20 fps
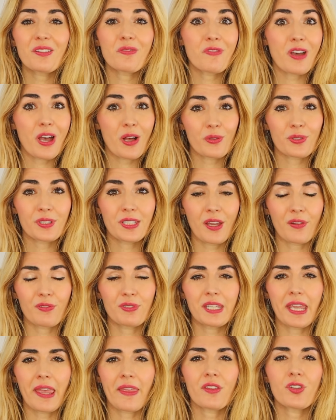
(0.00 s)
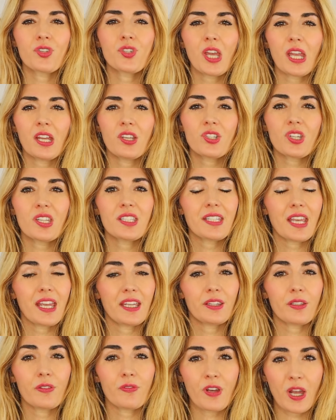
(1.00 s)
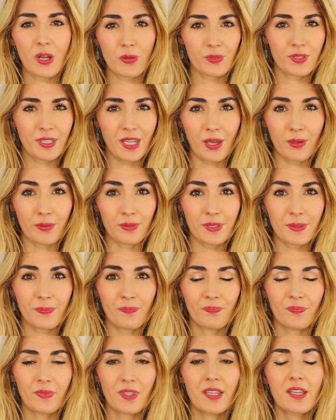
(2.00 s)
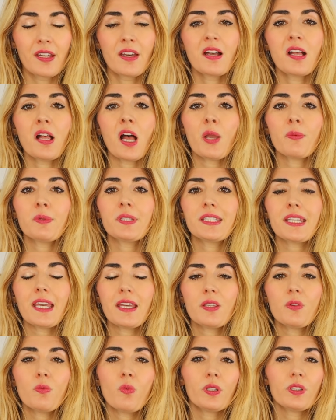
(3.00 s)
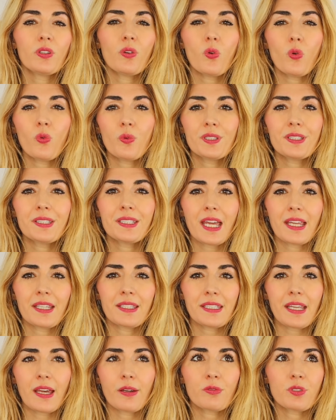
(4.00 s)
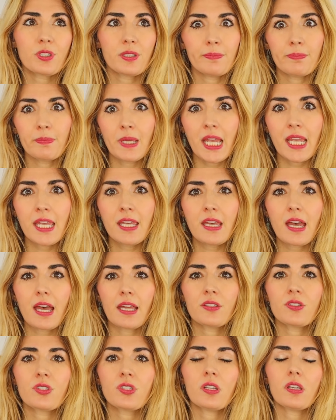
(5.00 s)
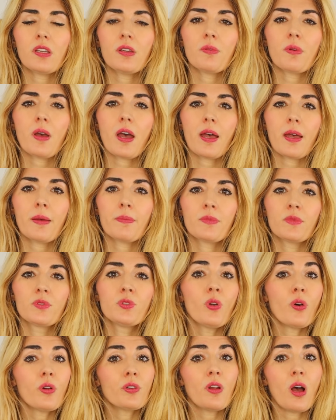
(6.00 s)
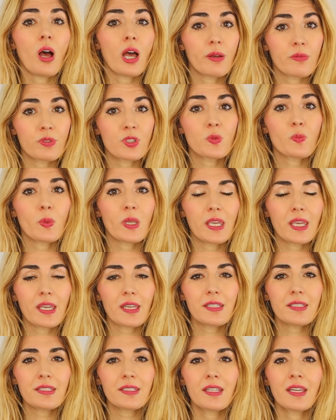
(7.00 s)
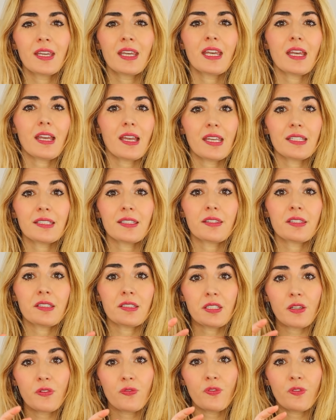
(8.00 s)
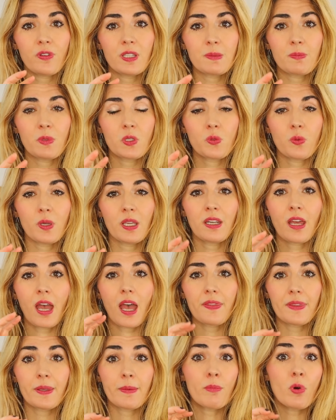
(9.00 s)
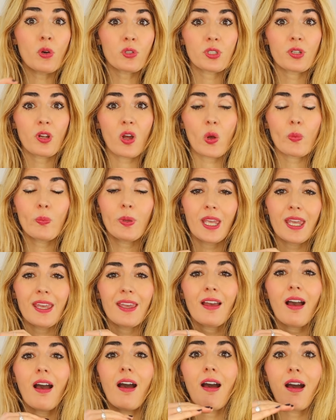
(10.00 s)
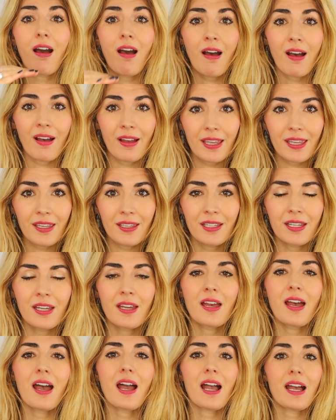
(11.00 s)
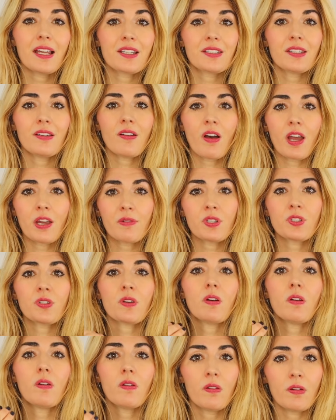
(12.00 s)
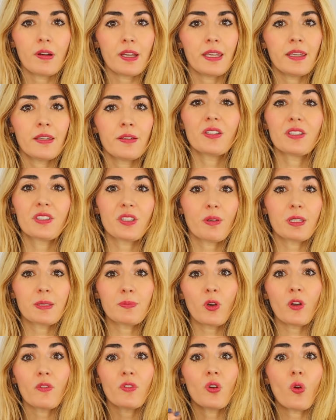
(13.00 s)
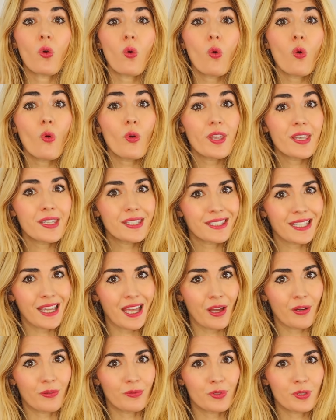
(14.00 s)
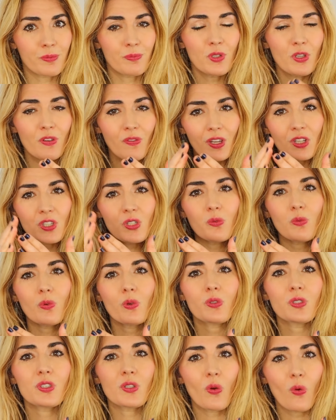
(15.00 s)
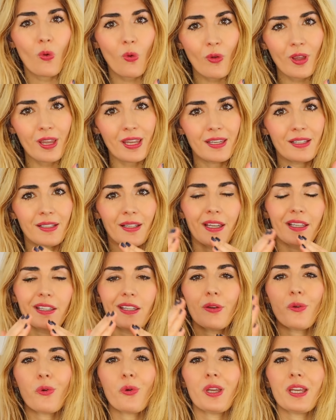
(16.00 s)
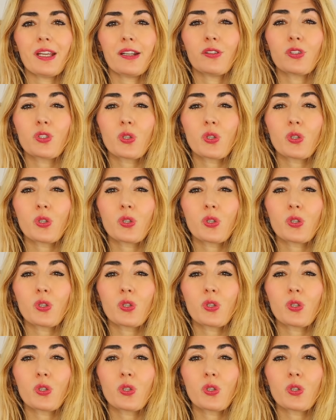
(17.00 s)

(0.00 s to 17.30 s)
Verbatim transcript: the vowel sounds here, the changes in the vowel sounds. I would say the one that always stands out to me and to um, non Irish speakers is the difference between the modern RP, I, and the Irish oi. So it's more of an oi sound, moving towards oi, like the oi in